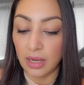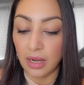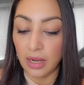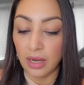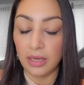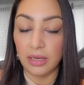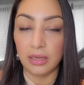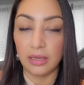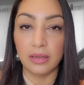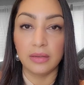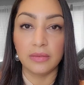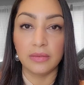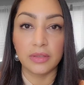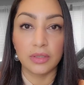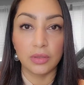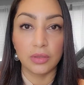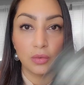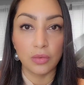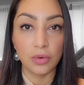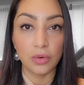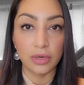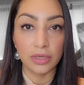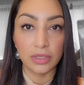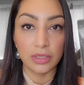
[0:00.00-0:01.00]
Nine of
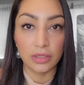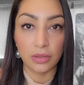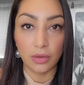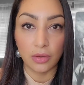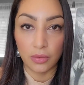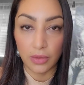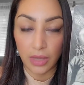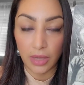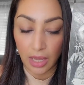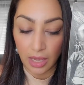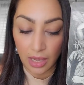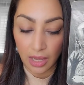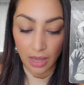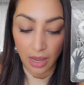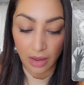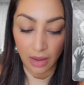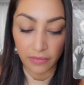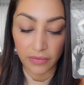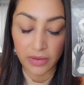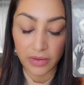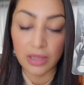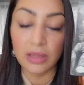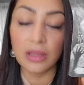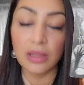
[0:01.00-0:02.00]
Swords, okay? I
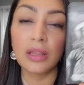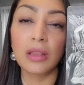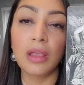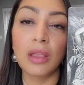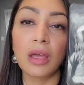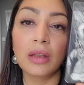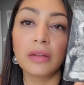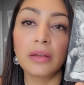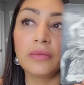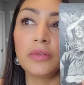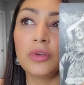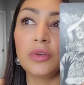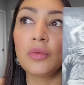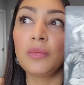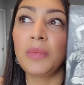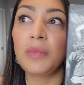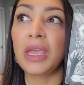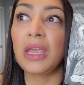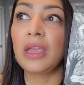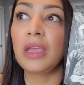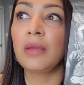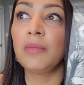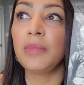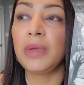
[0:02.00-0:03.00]
feel a lot of you
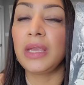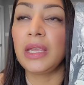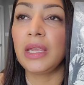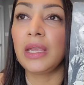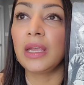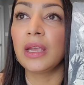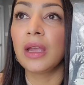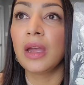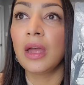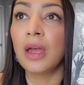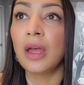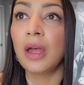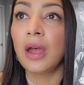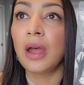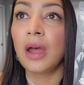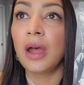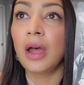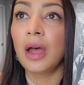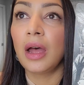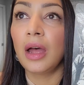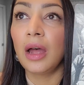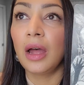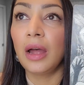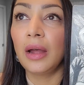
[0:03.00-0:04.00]
may be
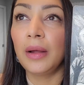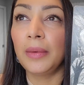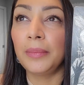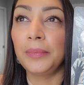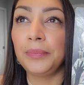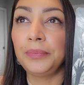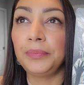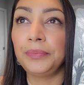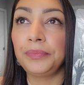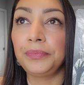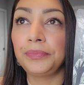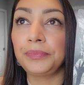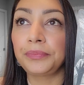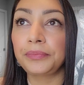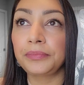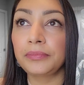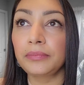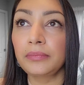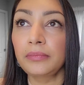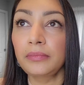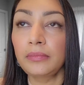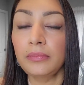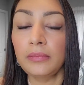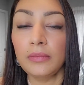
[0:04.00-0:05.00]
um,
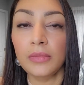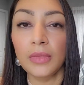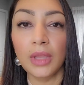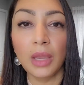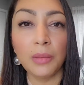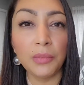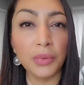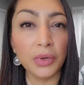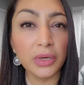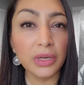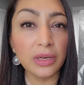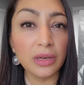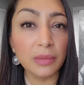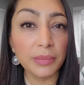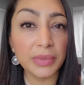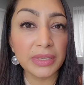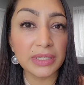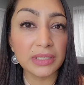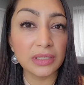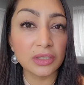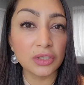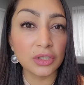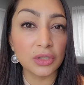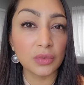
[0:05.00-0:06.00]
put in a
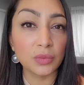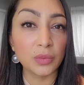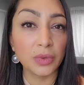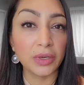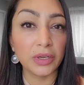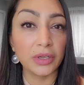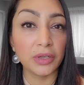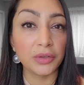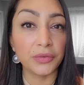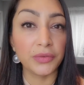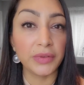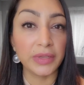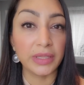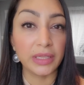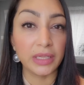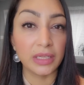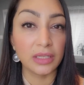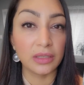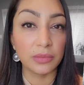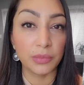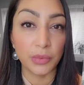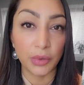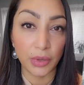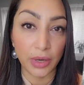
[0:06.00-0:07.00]
position where you're
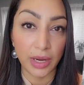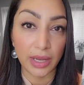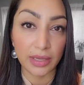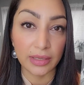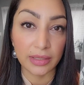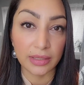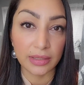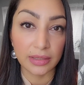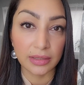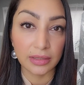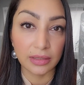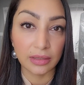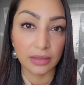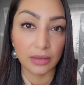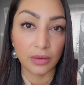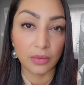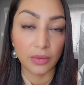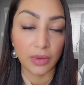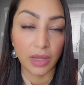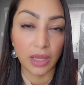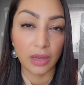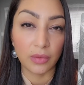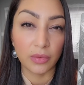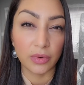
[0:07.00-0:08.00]
feeling depressed,
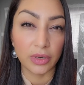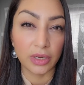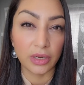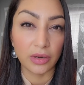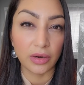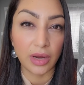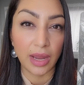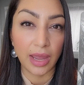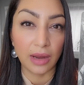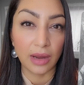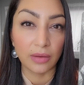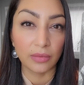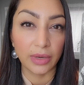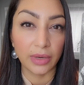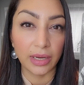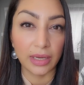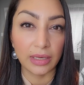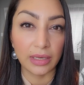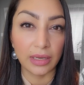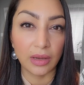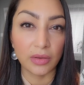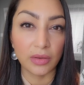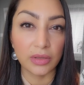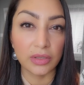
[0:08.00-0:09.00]
okay, where you're at
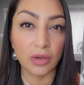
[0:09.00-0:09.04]
right now.